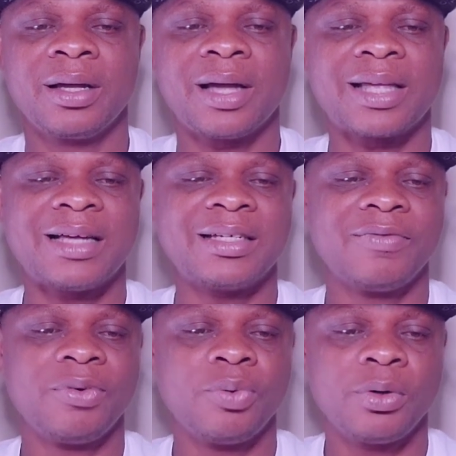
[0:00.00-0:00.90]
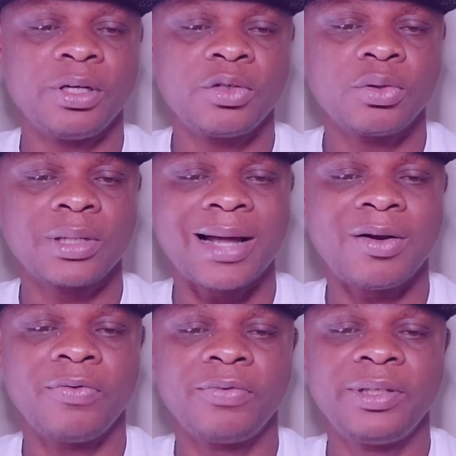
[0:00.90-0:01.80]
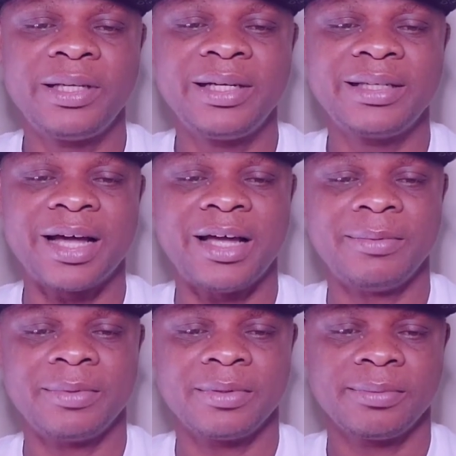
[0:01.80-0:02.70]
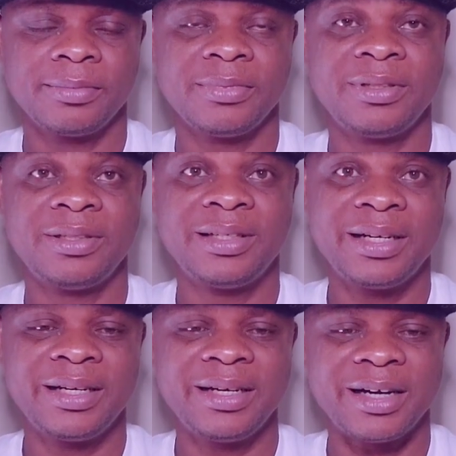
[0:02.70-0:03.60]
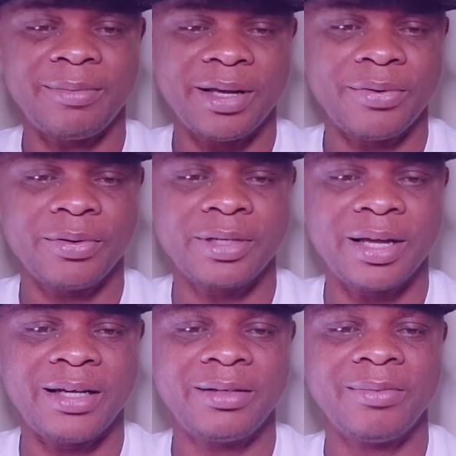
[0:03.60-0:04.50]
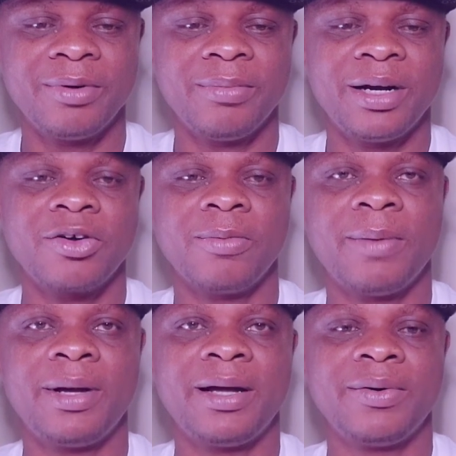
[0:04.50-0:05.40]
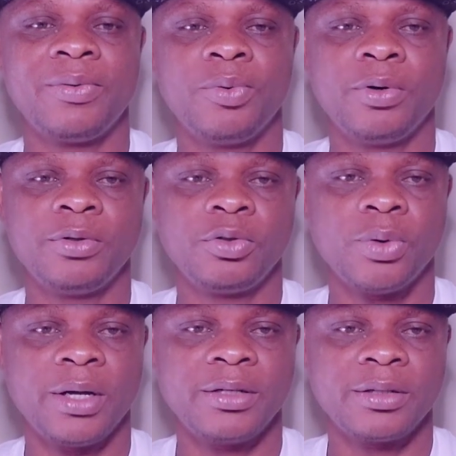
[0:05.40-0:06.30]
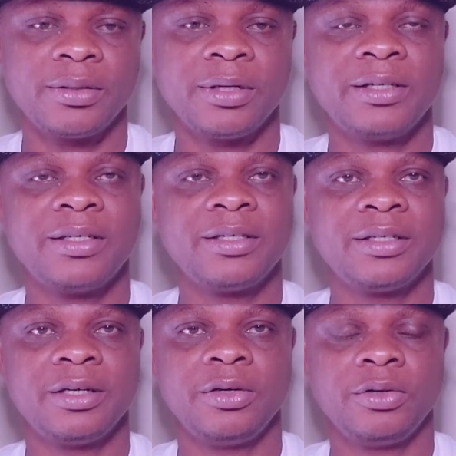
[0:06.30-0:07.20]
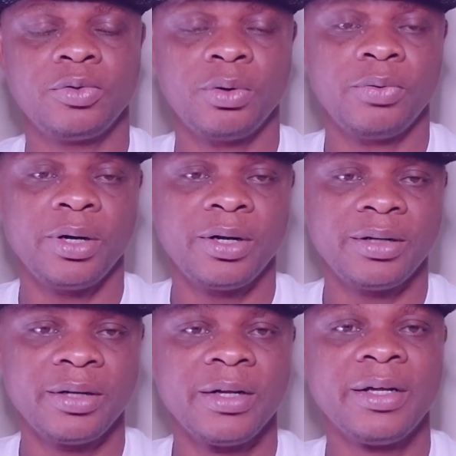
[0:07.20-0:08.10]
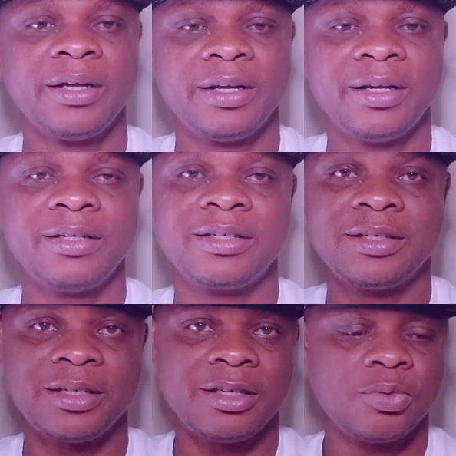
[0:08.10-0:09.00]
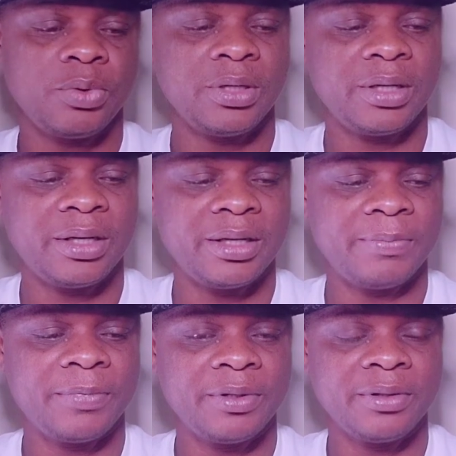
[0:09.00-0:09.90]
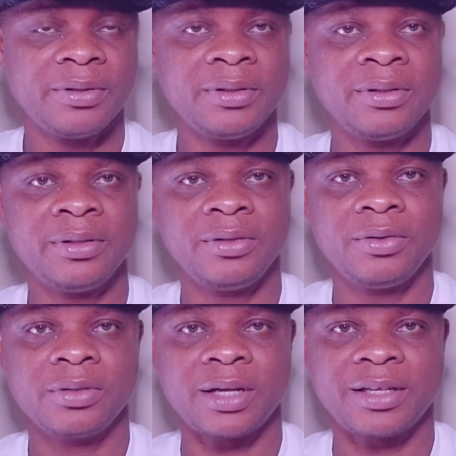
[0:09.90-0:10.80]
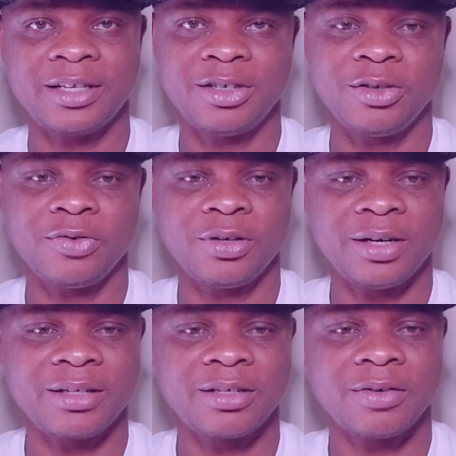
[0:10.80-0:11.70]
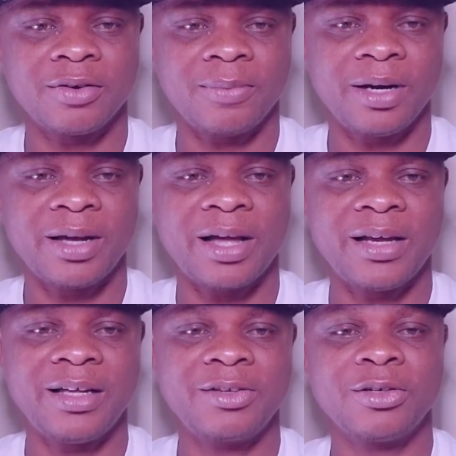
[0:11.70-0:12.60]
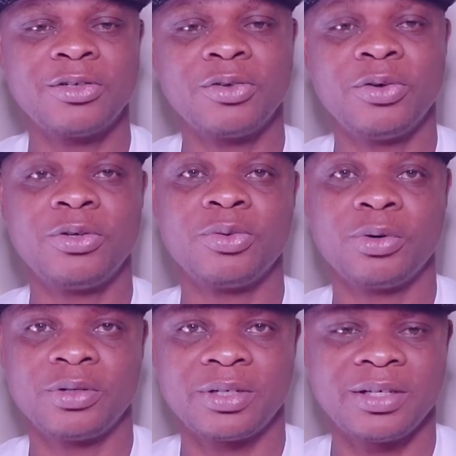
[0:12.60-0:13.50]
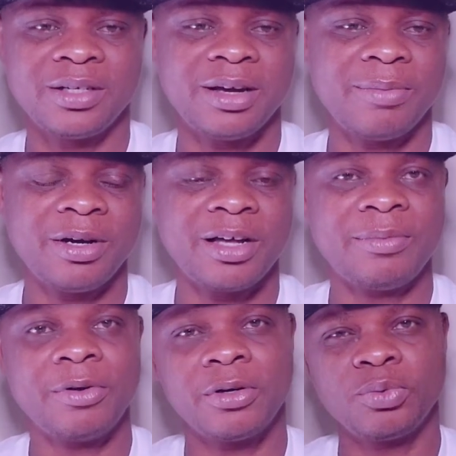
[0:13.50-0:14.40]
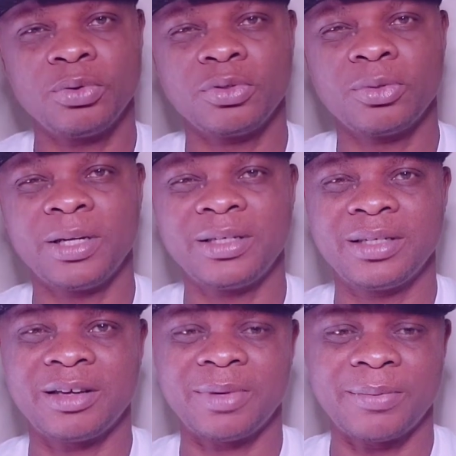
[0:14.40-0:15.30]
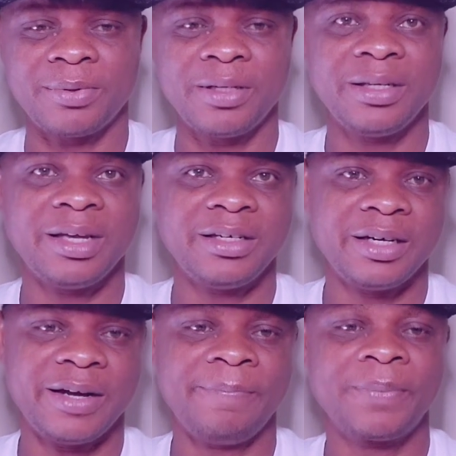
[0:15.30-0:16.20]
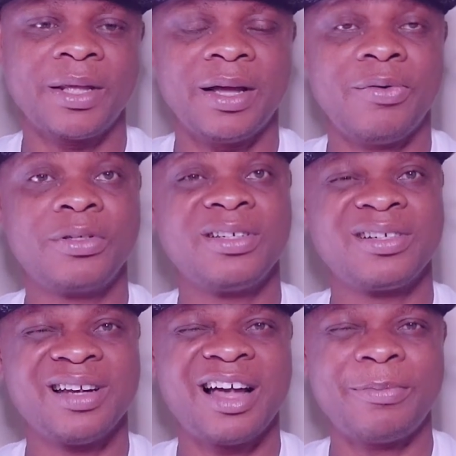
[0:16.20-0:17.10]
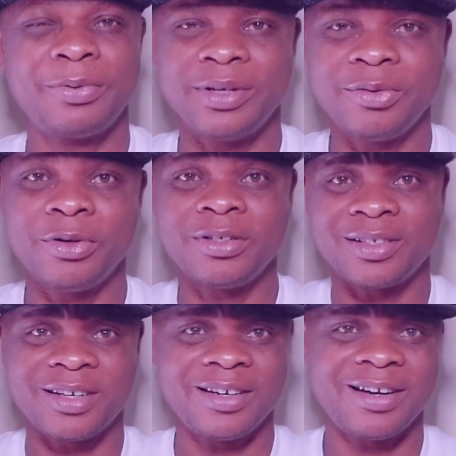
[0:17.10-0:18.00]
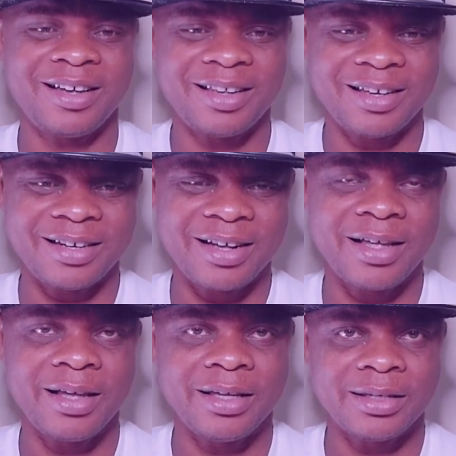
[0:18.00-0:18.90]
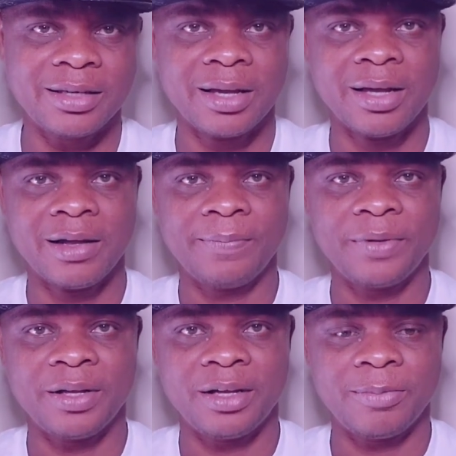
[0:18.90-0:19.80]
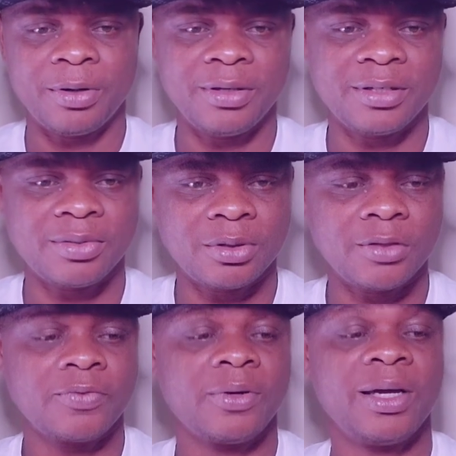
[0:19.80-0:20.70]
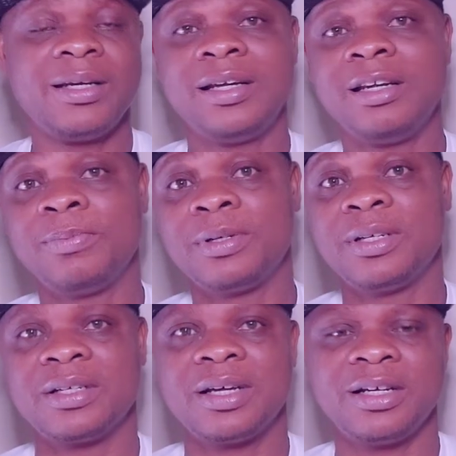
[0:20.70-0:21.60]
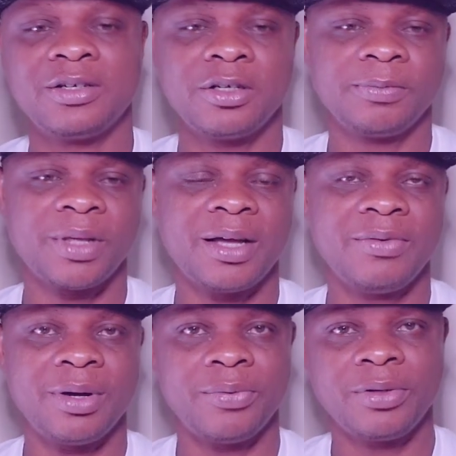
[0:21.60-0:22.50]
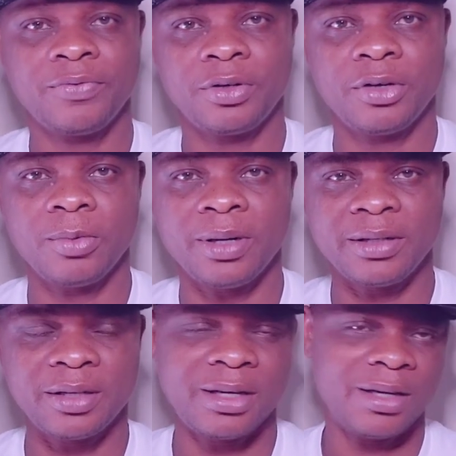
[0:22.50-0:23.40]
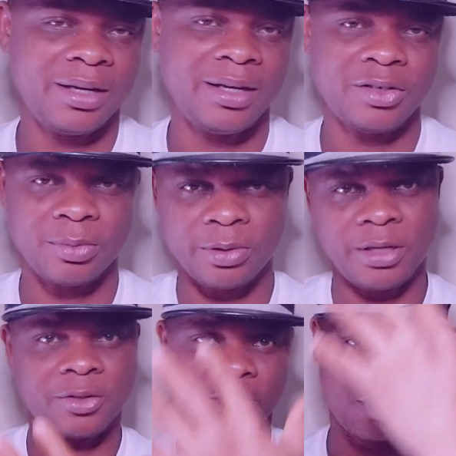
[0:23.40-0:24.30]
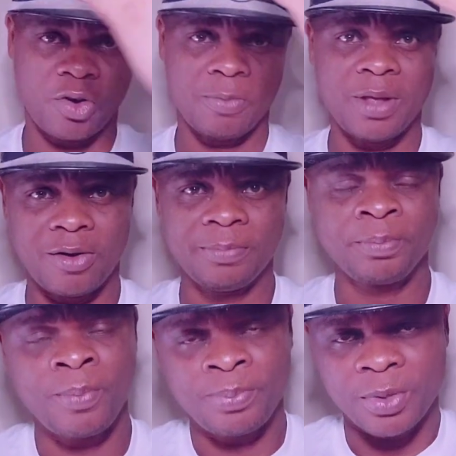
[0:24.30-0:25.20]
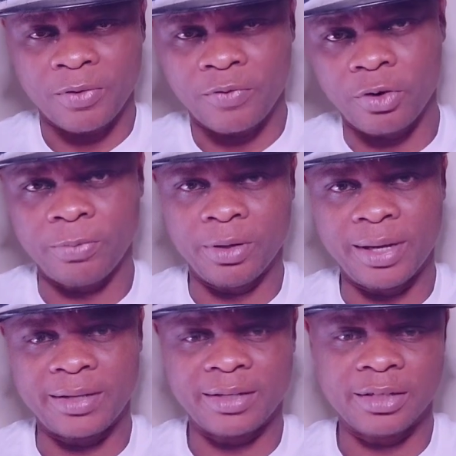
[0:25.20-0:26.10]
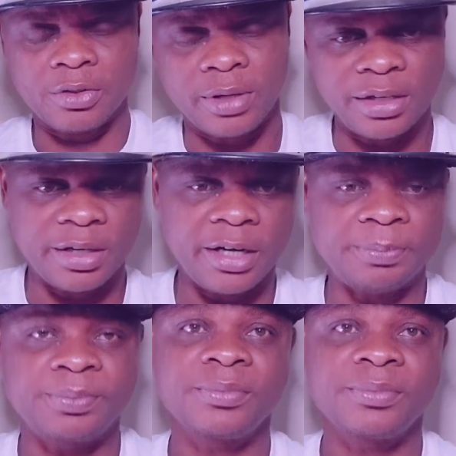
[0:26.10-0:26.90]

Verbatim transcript: Carter has even won a total of three times, three Grammy Awards, and Barack Obama won twice. That is a huge one. Well, since we, uh, uh, you know, started this thing from the United States of America, let us go into what's trending in America, because we know so many things have been happening in Nigeria. And what is really happening, what is trending right now in Nigeria is politics. We just ended the presidential election, and we are waiting for the gubernatorial election. But let us come down from the United States to Nigeria.